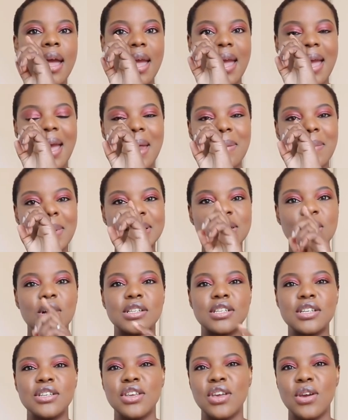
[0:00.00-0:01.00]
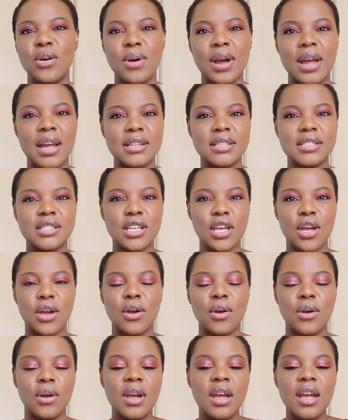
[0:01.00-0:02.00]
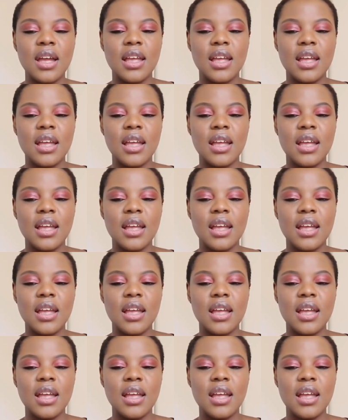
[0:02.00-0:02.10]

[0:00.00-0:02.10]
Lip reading: and my doctor knew it, so